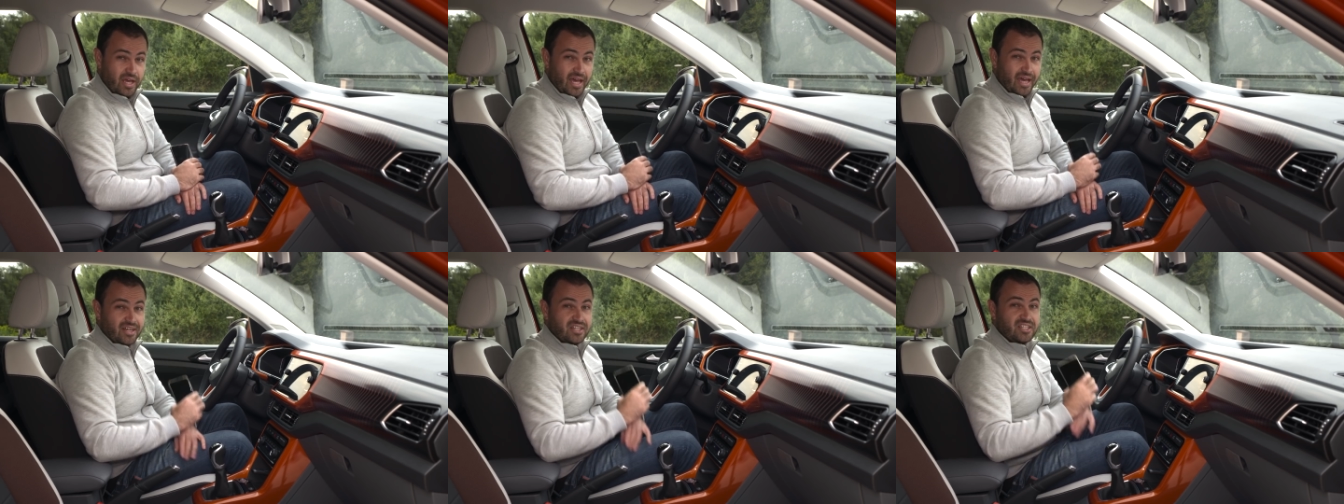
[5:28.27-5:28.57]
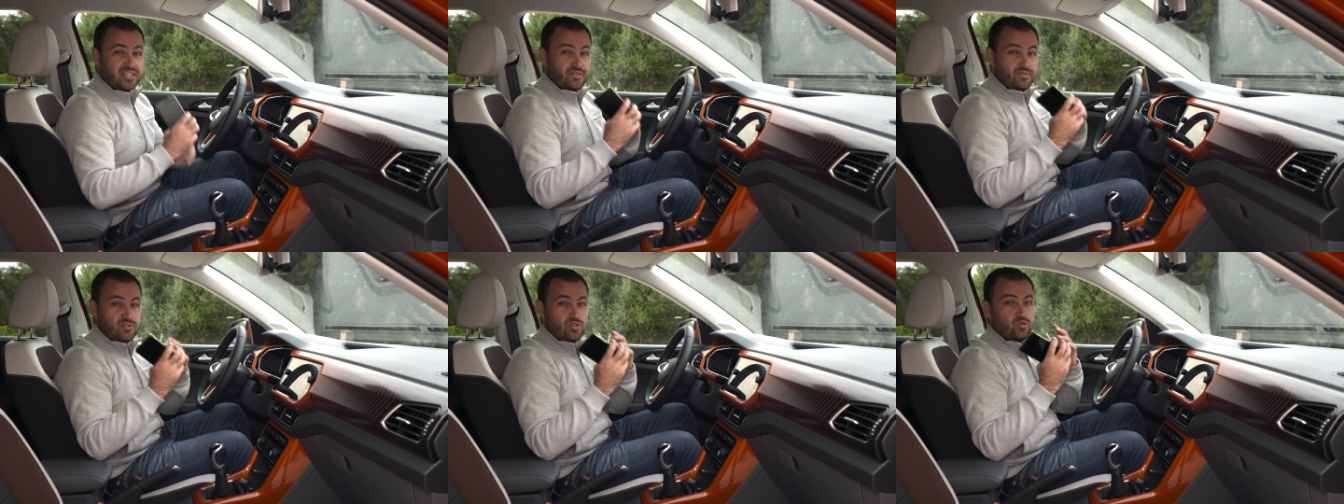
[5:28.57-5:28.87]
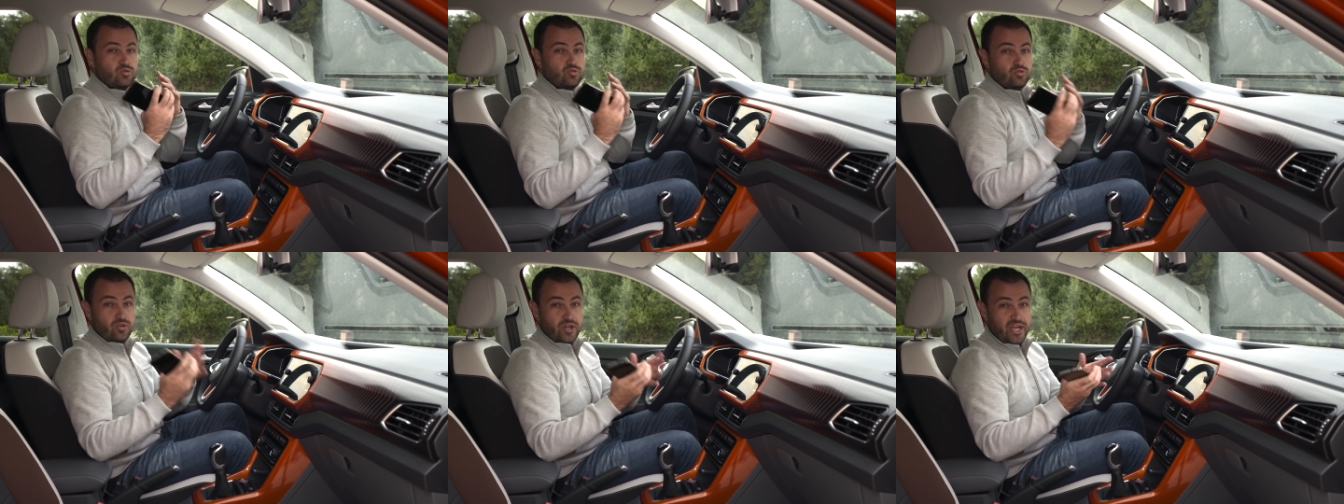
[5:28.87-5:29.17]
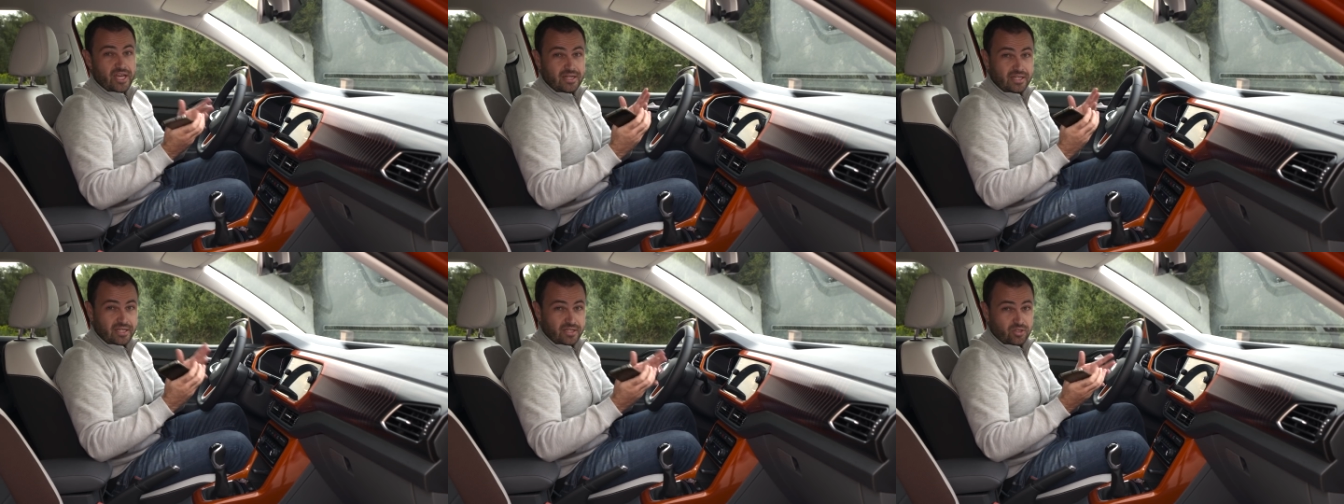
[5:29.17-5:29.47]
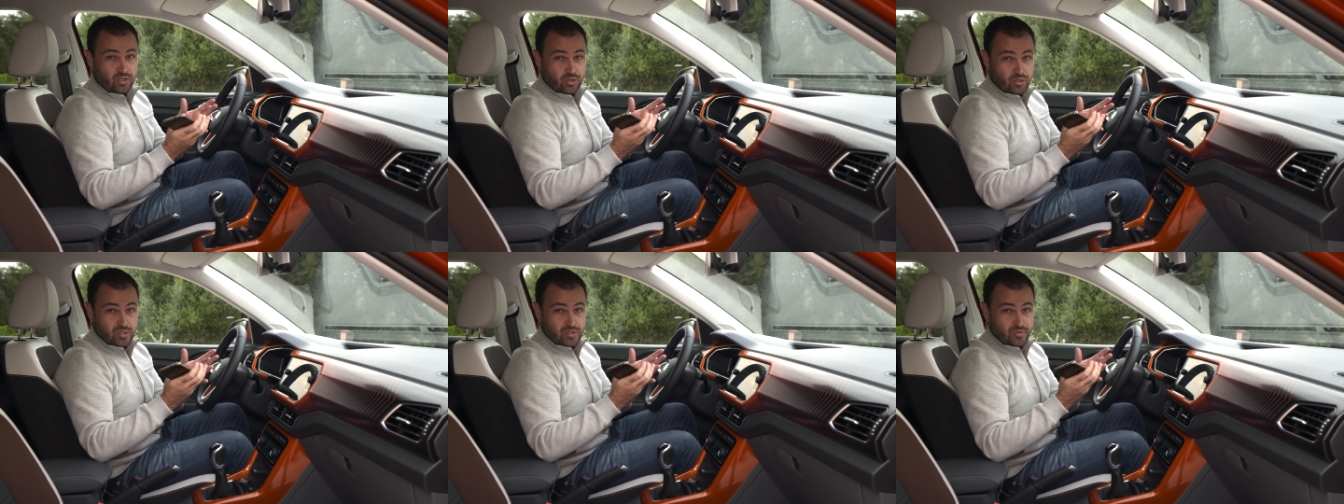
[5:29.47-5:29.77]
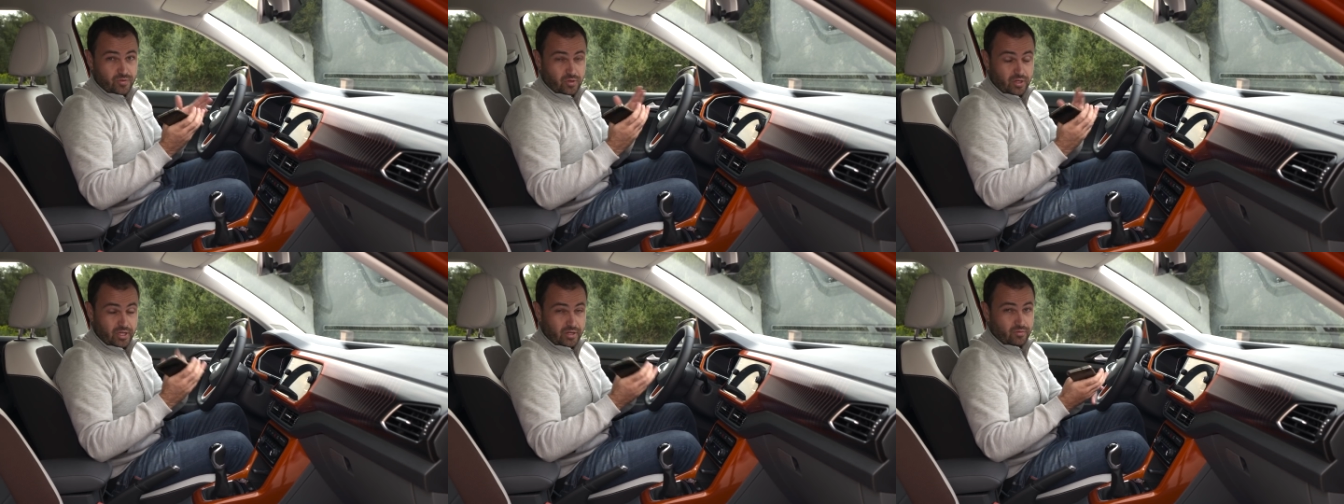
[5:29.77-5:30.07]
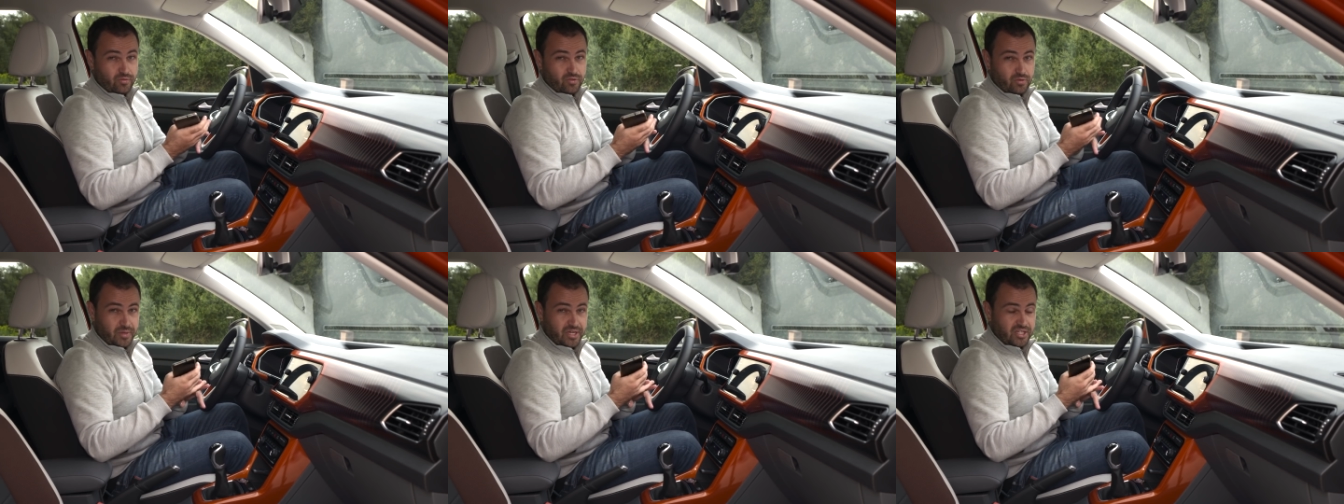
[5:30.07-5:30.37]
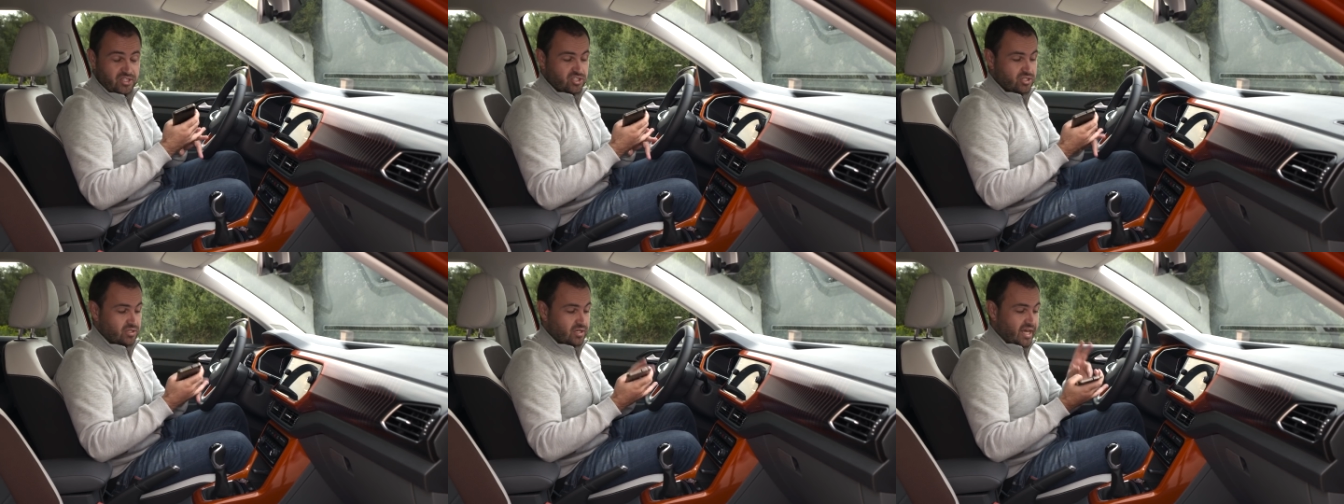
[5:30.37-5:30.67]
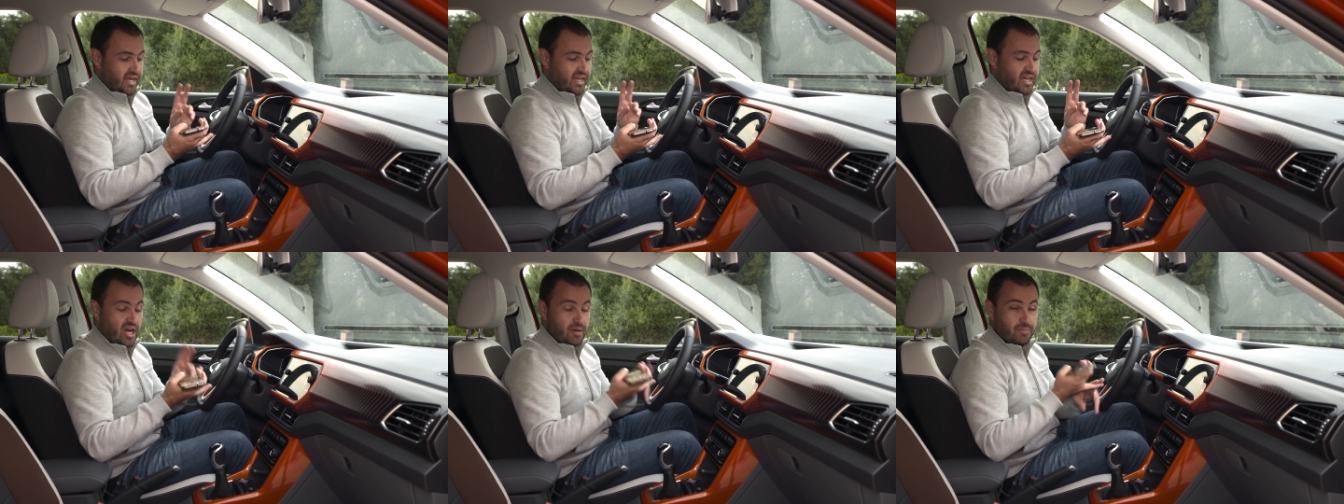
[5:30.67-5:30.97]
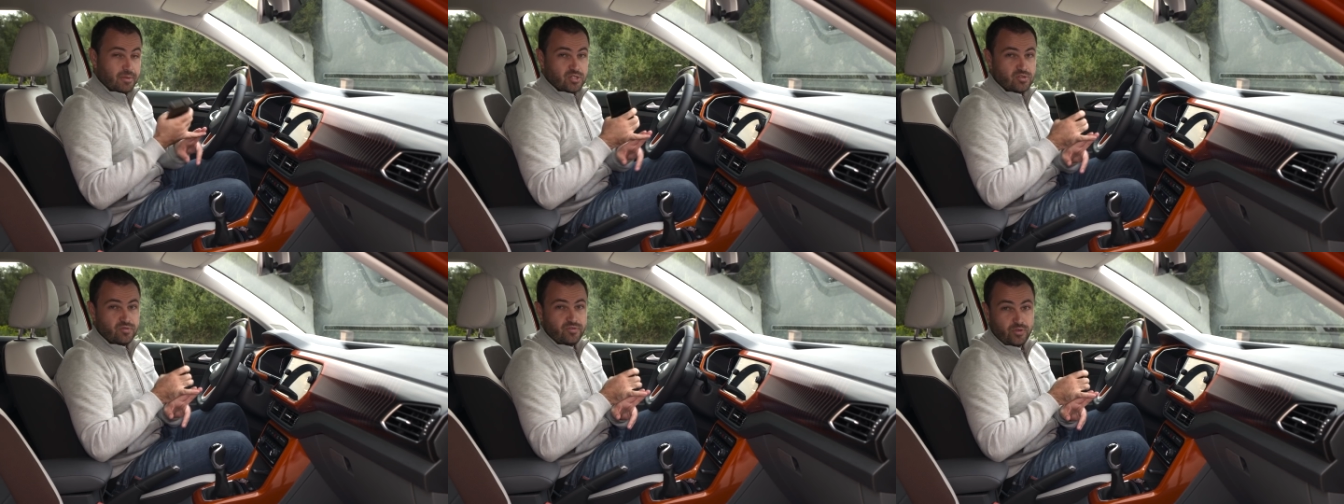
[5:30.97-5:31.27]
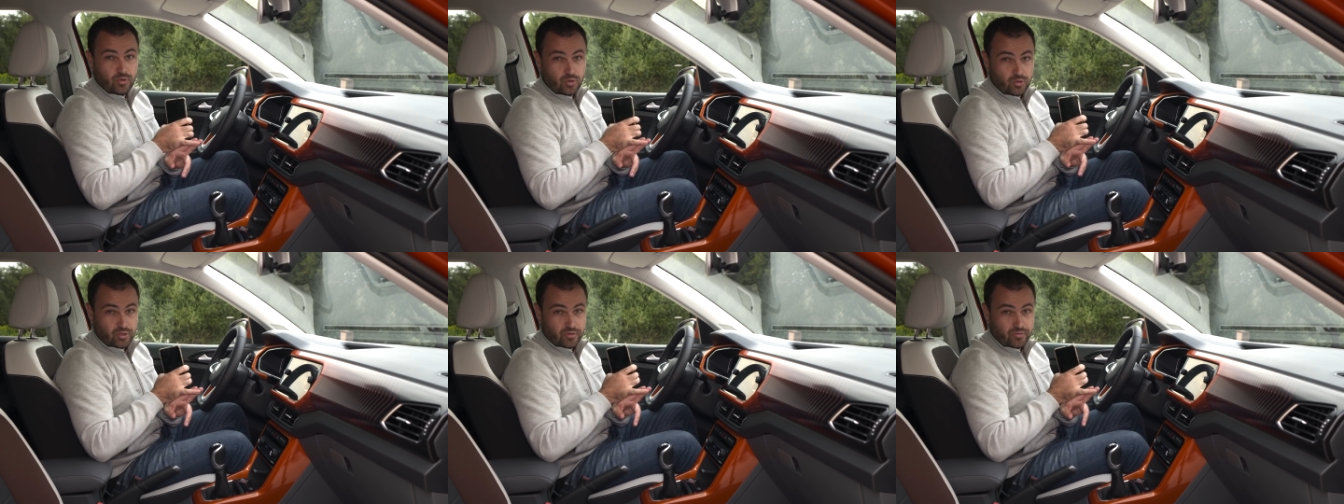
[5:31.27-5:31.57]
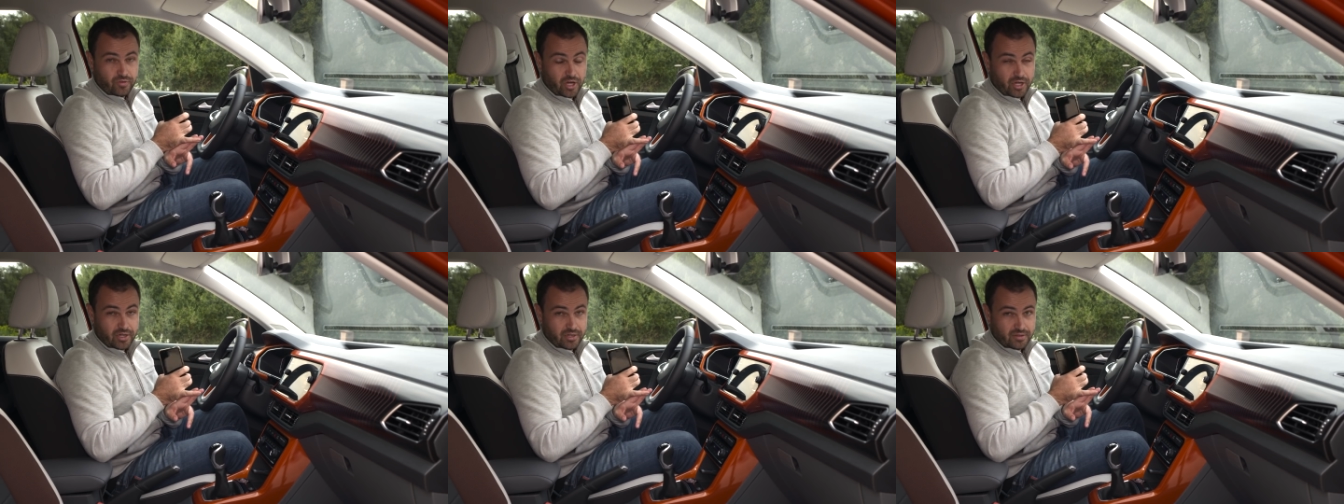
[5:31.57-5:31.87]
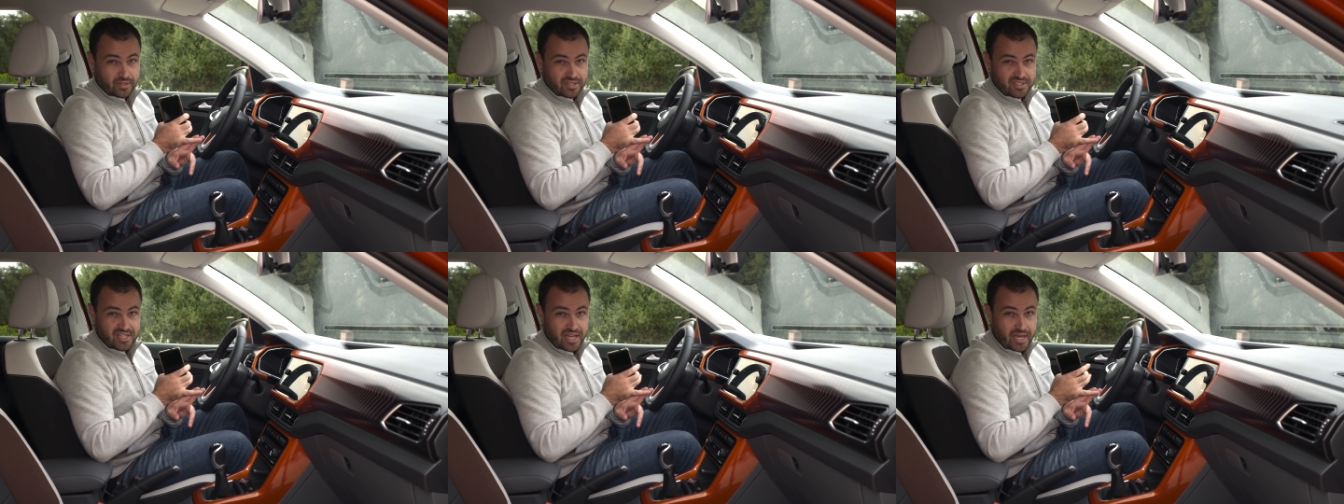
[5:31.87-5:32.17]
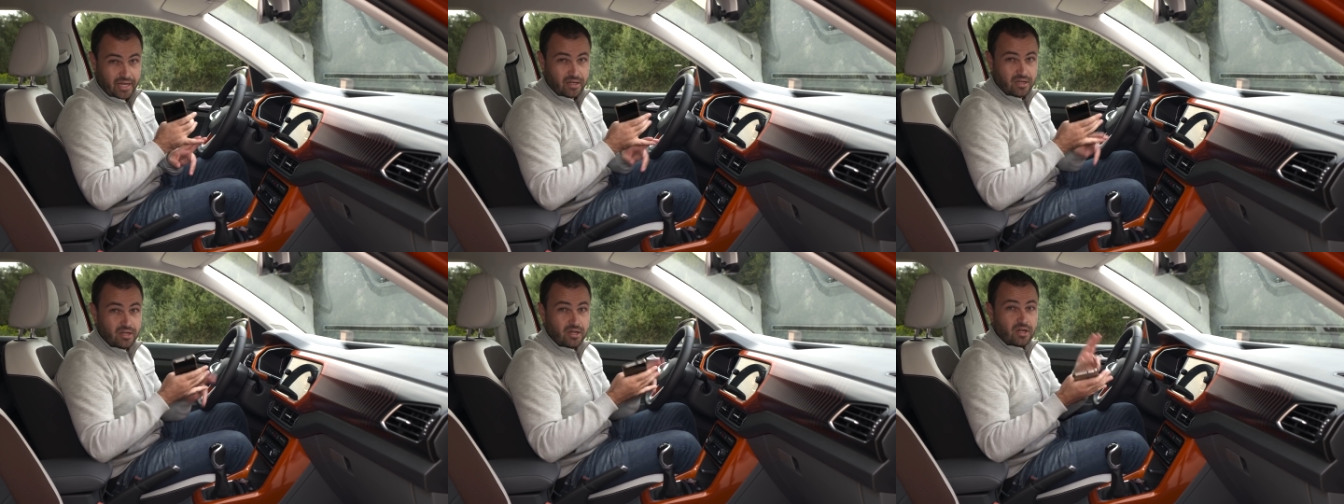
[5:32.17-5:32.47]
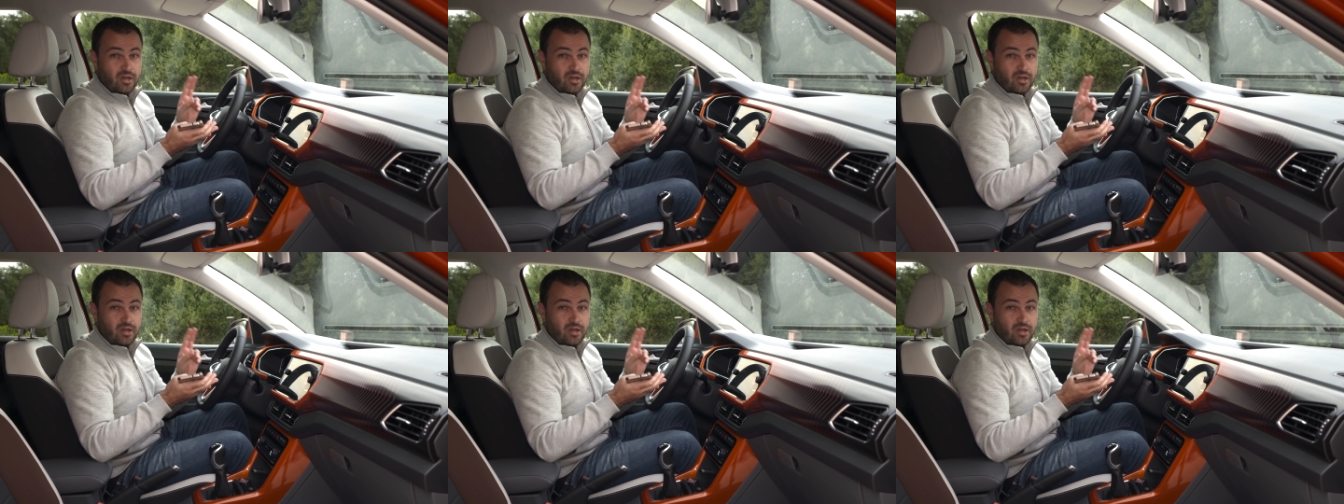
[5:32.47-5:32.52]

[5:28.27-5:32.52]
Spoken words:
And it gives you really useful information like how much fuel you've got in the tank,